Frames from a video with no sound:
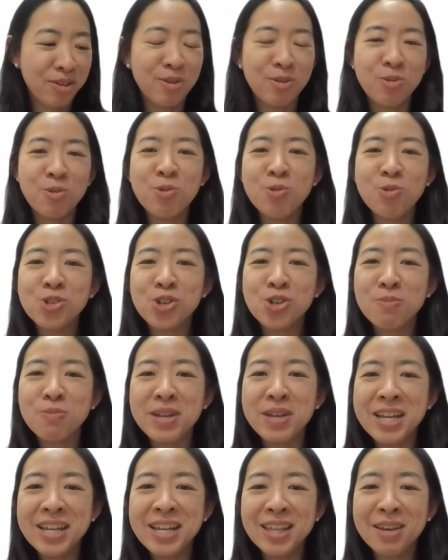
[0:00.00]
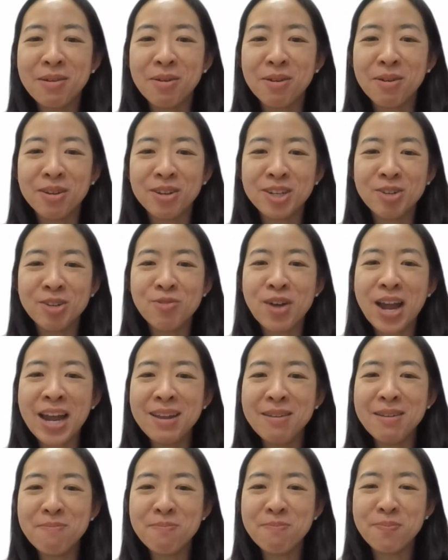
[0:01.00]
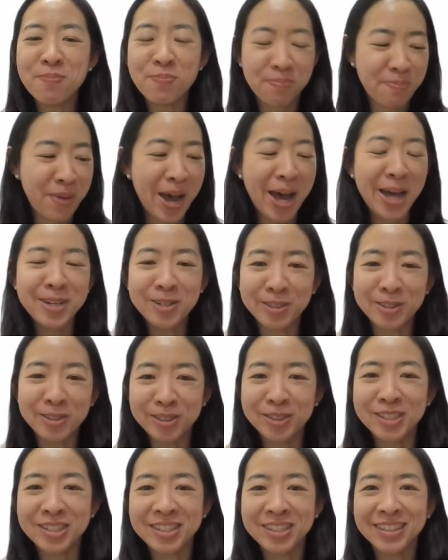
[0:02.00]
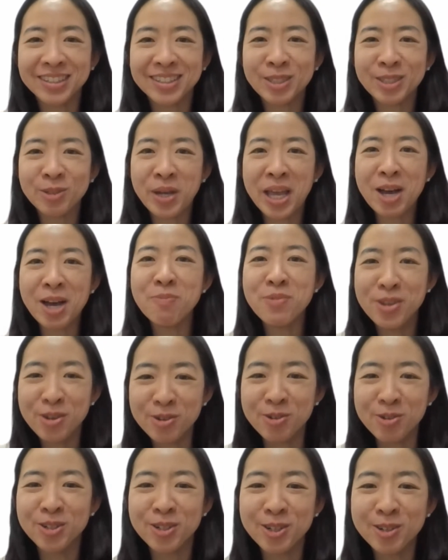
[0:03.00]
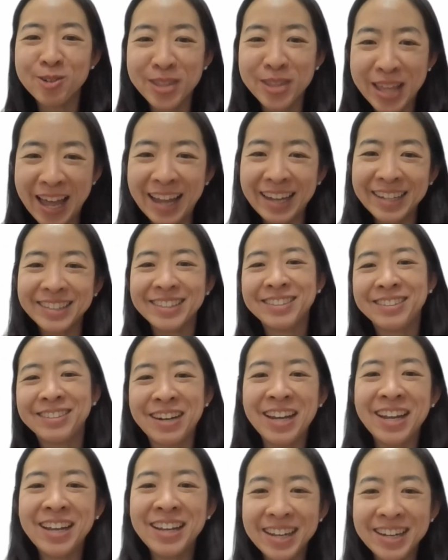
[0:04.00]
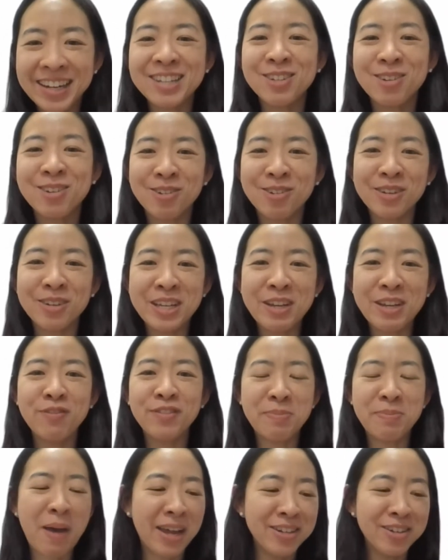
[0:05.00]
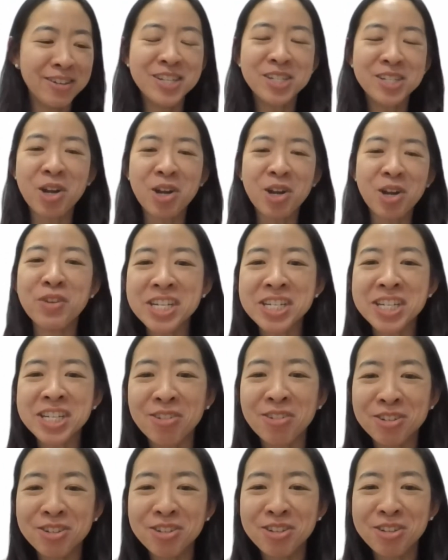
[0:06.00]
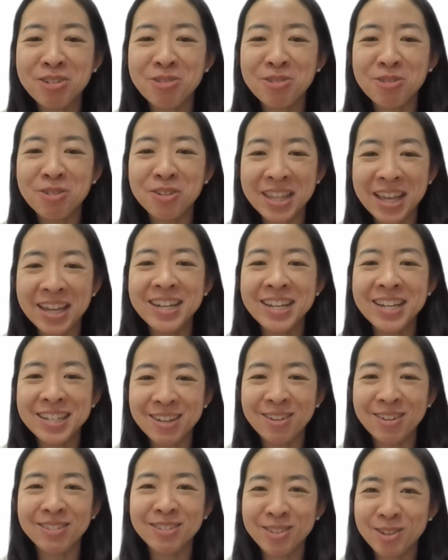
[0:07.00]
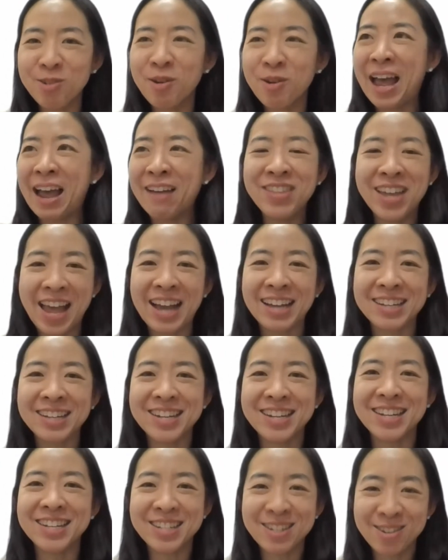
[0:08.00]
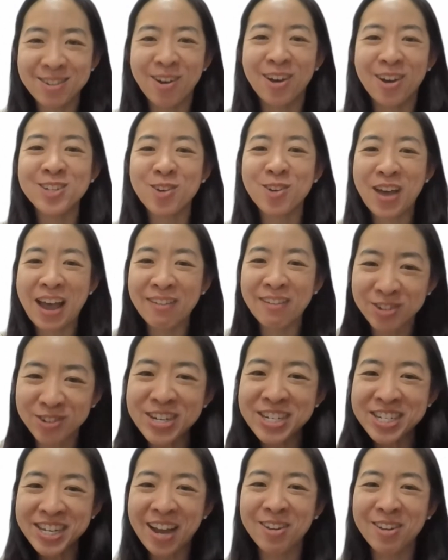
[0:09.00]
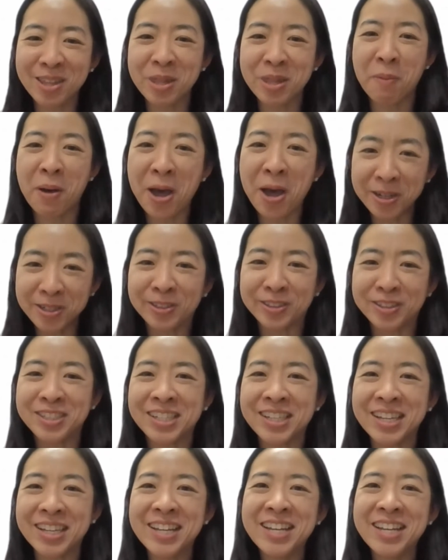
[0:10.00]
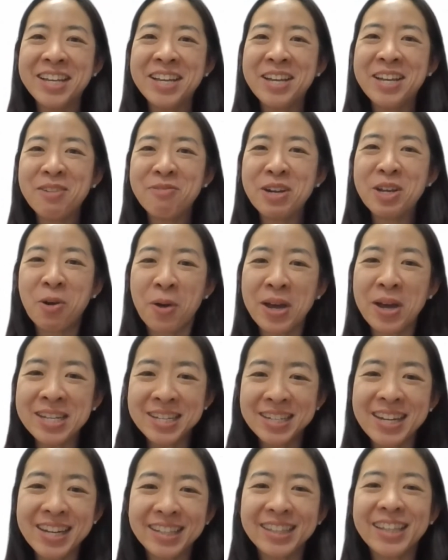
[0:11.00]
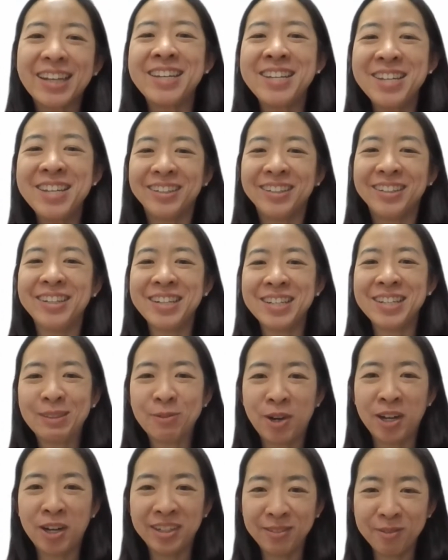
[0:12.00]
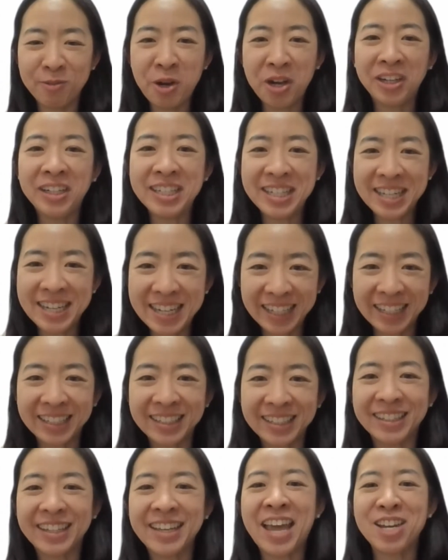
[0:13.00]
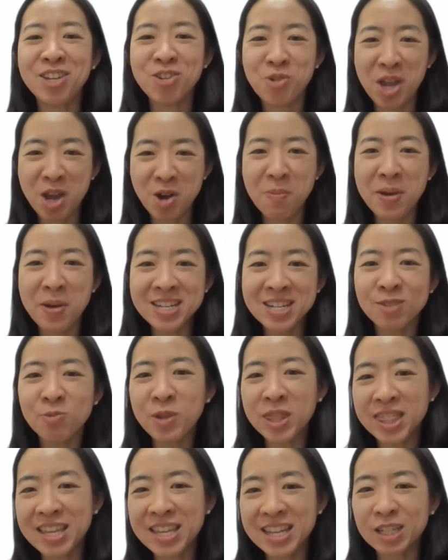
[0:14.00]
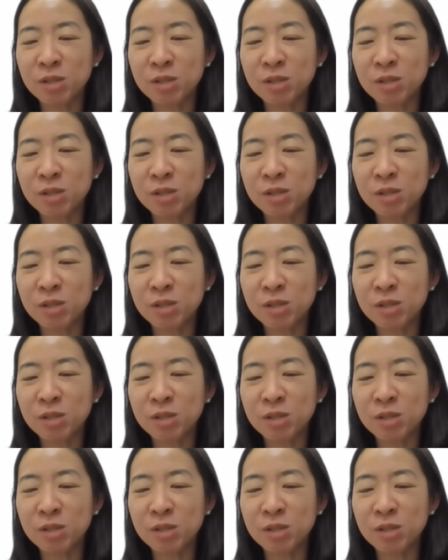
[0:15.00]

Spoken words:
who should be the right partners to help you to do that, right? And so if partner is not reaching out to you, then you have the access. You also have to reach out to the partners requesting that here is what we're needing. Can you help us with this?